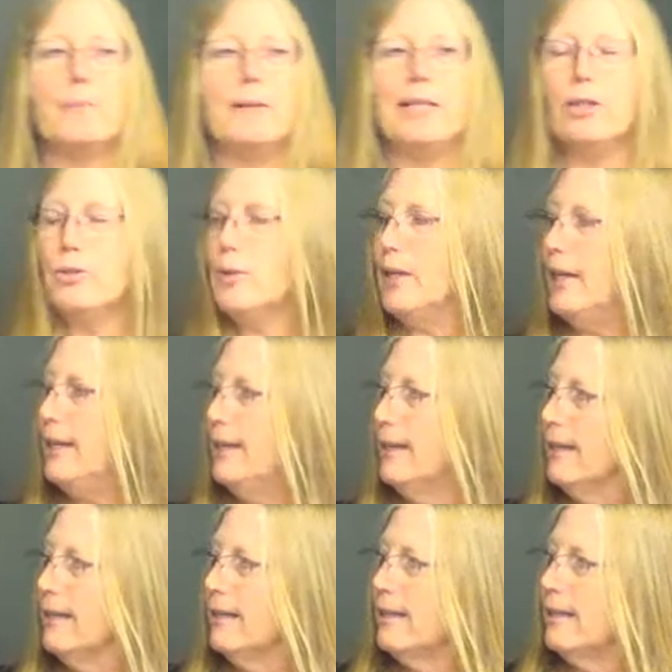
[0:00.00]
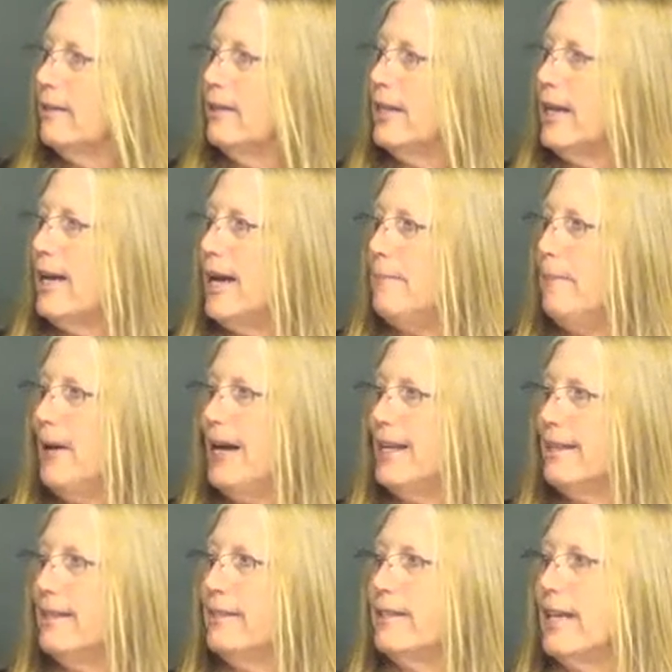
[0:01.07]
between the
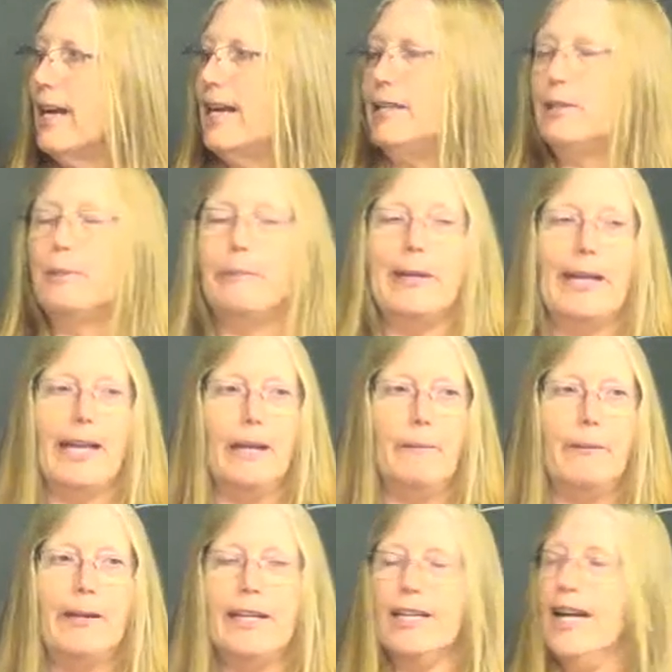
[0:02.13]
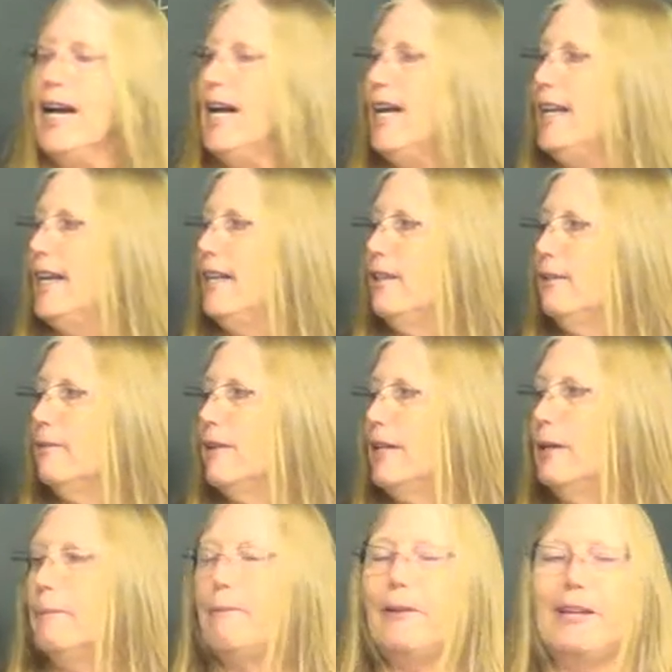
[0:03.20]
hypothesized P, P naught, and the
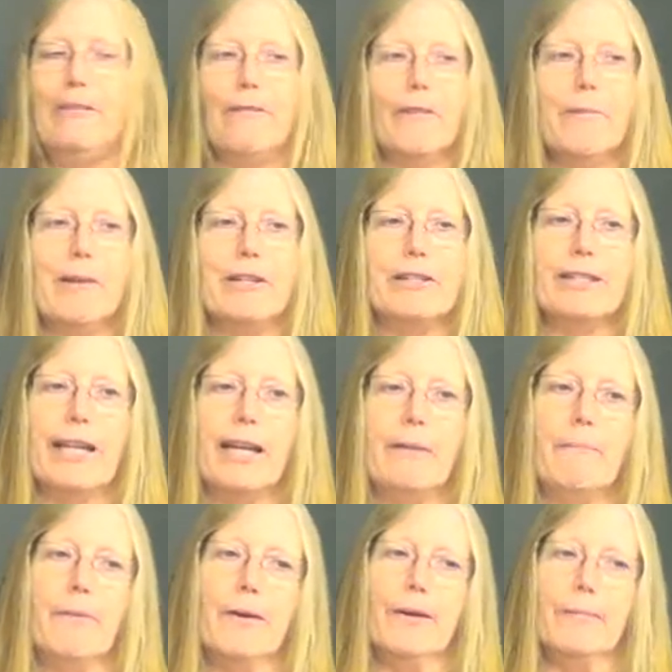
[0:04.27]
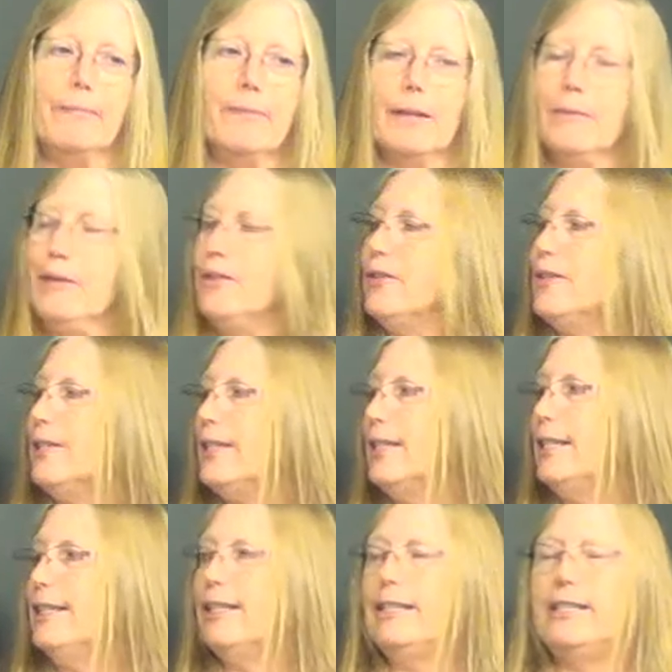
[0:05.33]
real P from our sample. I'm interested
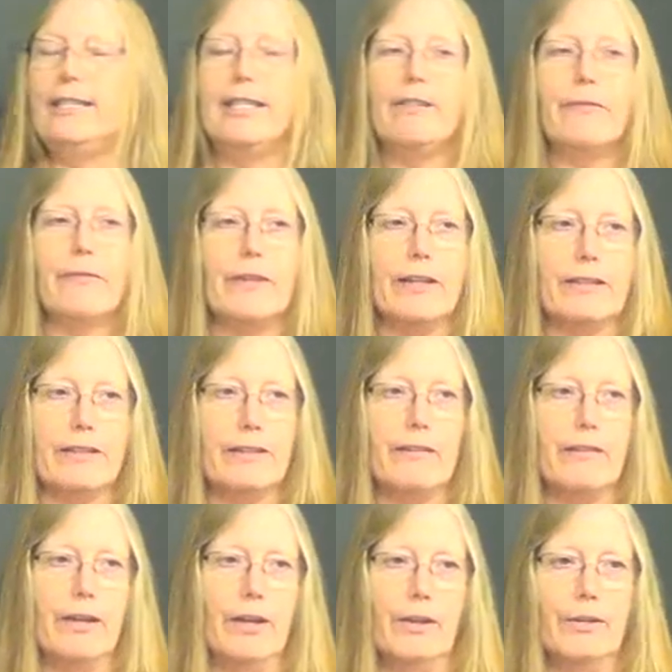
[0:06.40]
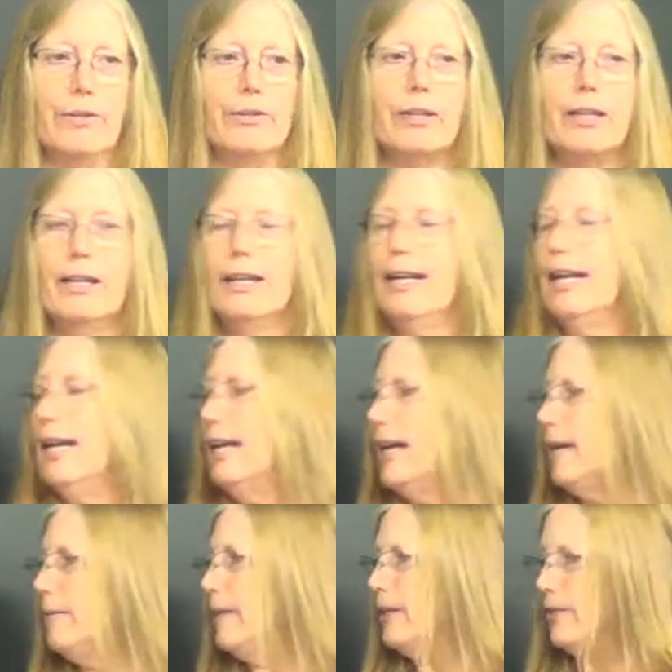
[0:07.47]
in the difference of those. And
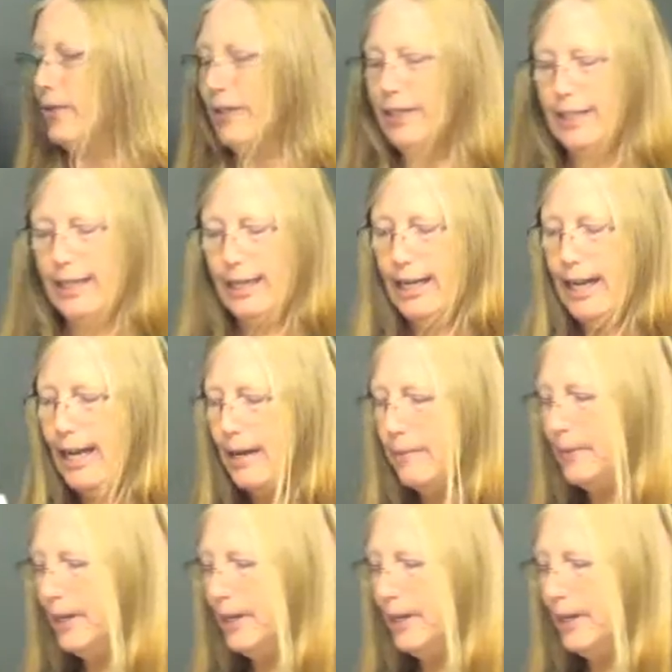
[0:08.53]
I'm interested in how